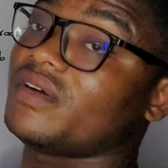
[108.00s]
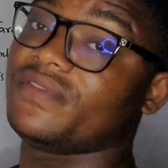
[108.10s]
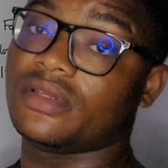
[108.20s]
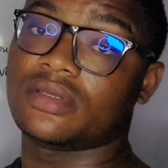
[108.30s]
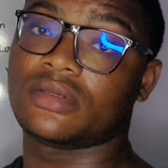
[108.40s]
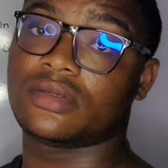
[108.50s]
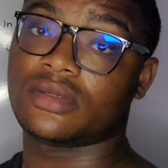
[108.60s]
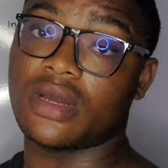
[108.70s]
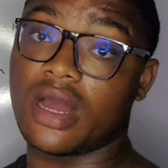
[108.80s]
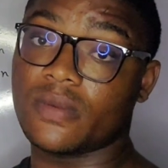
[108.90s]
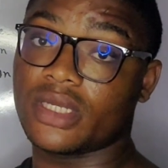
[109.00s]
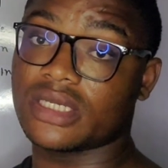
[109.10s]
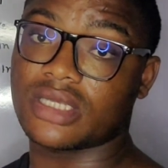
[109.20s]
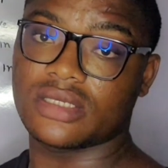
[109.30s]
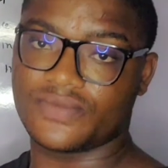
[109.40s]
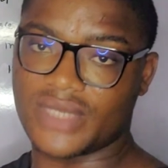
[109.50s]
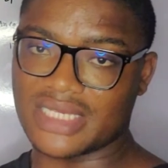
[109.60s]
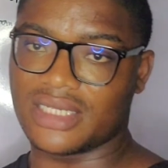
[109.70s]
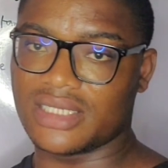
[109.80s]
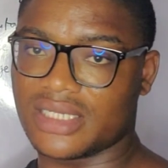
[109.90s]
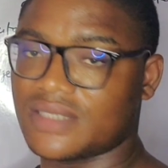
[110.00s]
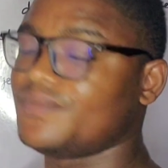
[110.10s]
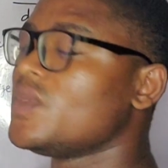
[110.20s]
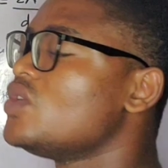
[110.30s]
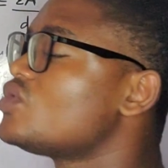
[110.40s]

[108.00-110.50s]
Over V. I hope you understand. That is another thing.